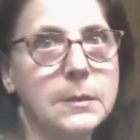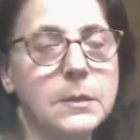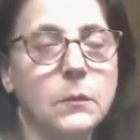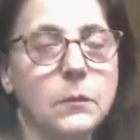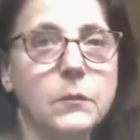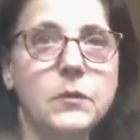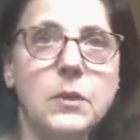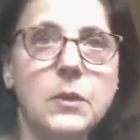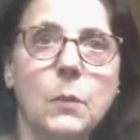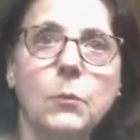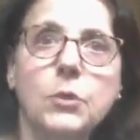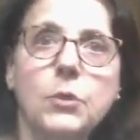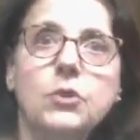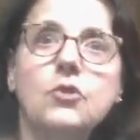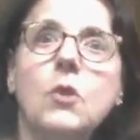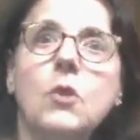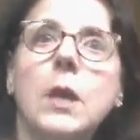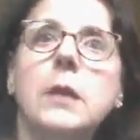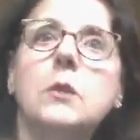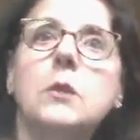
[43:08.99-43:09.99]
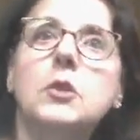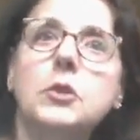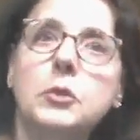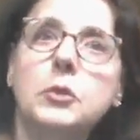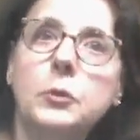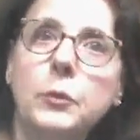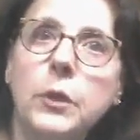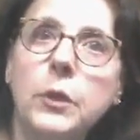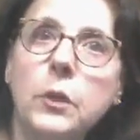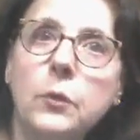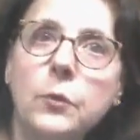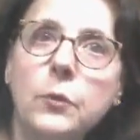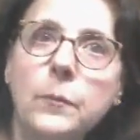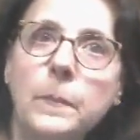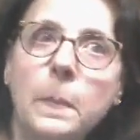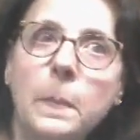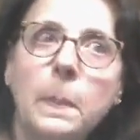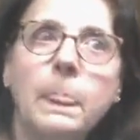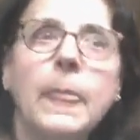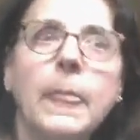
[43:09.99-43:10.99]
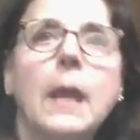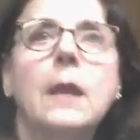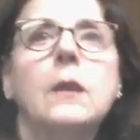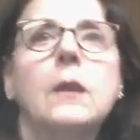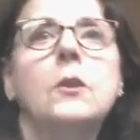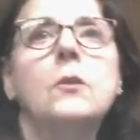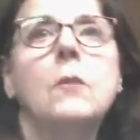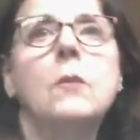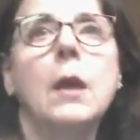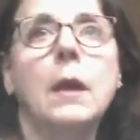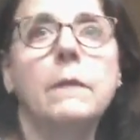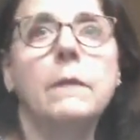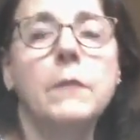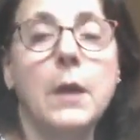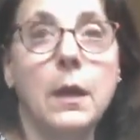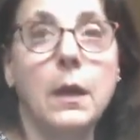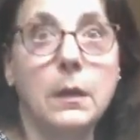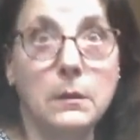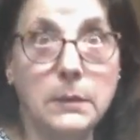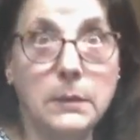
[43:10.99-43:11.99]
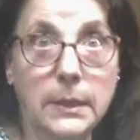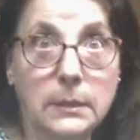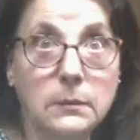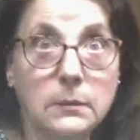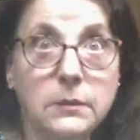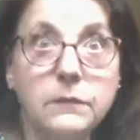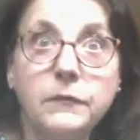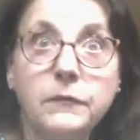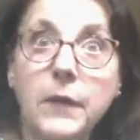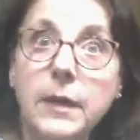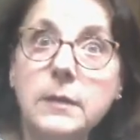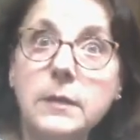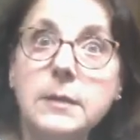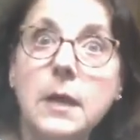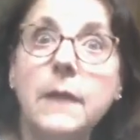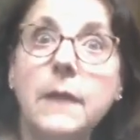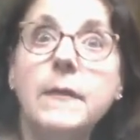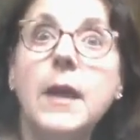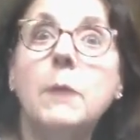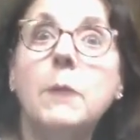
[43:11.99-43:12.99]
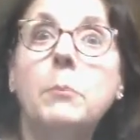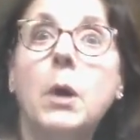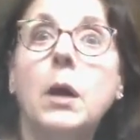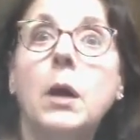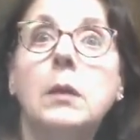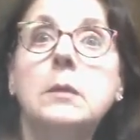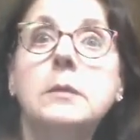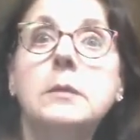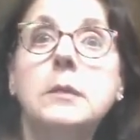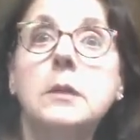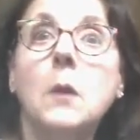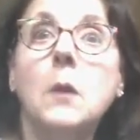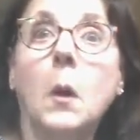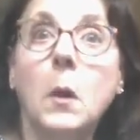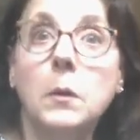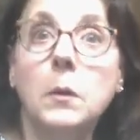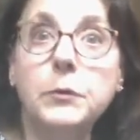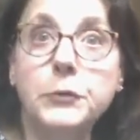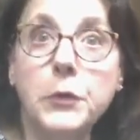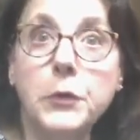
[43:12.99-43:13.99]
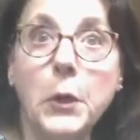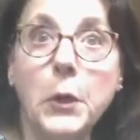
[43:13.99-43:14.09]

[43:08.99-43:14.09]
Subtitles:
So if someone's trying to sue you, you have that legal defense on that policy also.